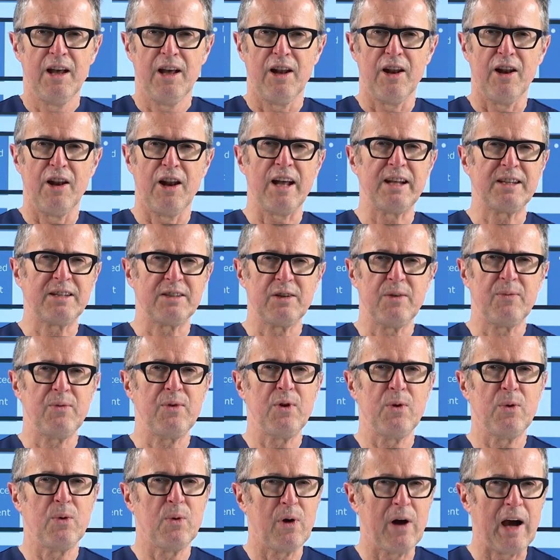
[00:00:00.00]
Let's
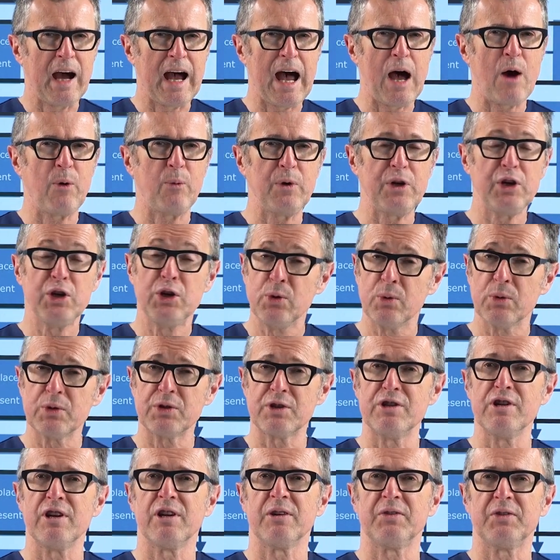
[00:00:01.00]
review how we use
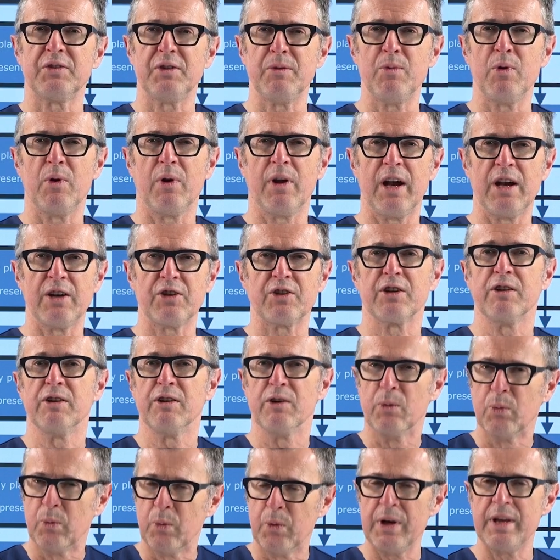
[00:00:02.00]
nerve
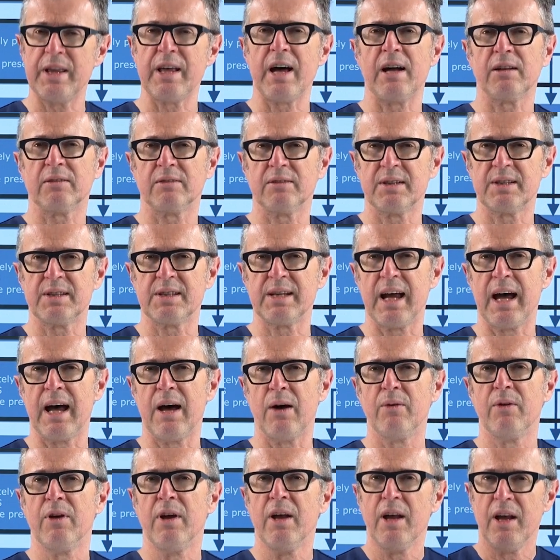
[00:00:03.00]
stimulation without the
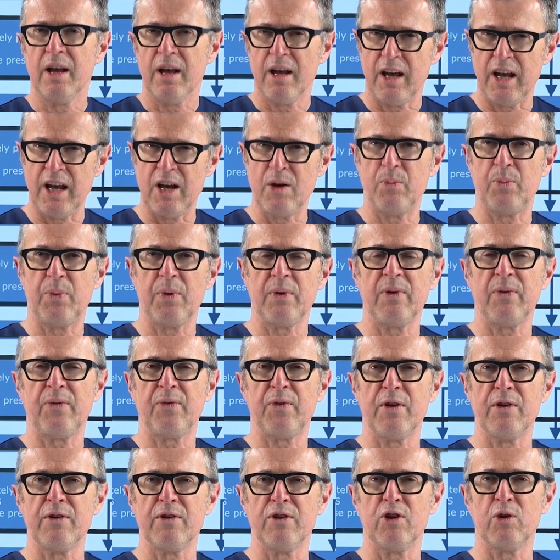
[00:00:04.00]
sound in
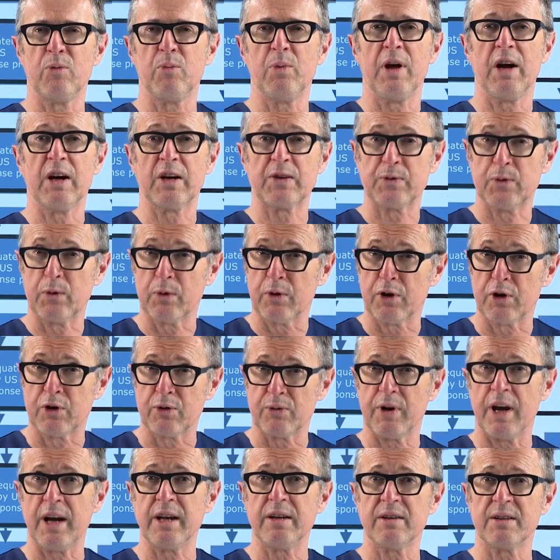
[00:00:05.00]
peripheral nerve blocks for
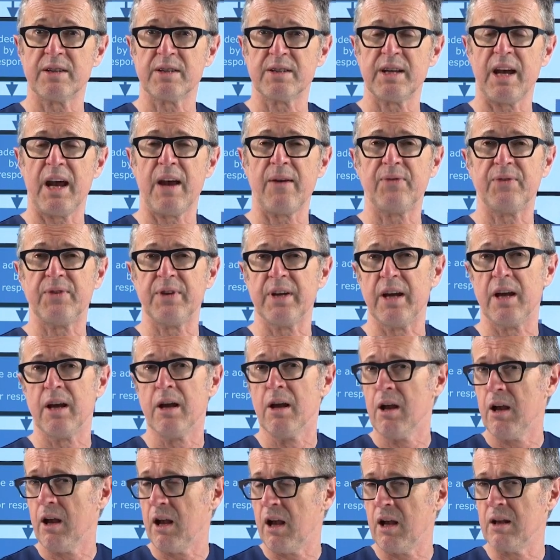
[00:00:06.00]
greater safety
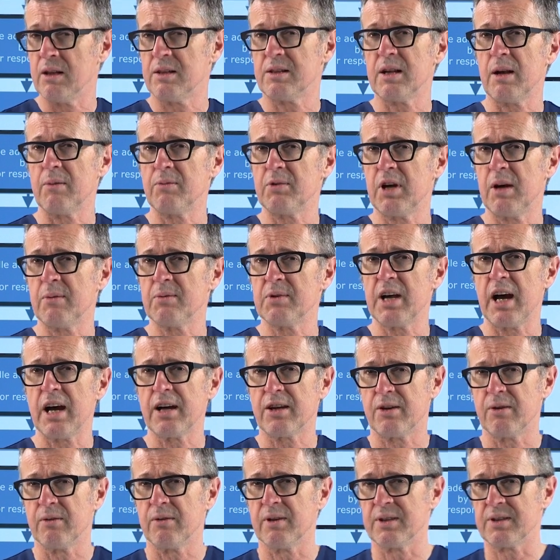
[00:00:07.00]
and sometimes
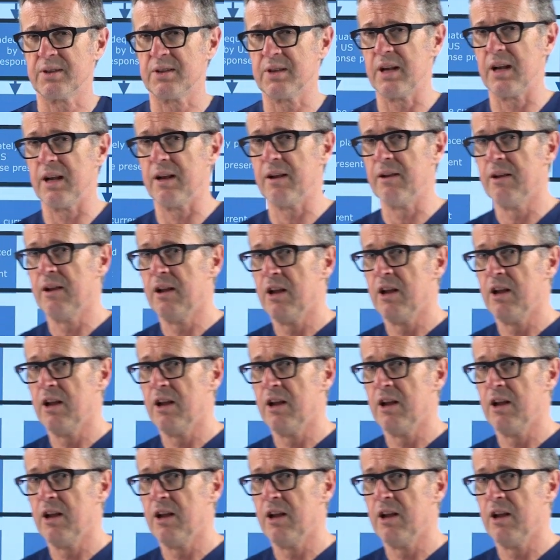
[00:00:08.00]
accuracy.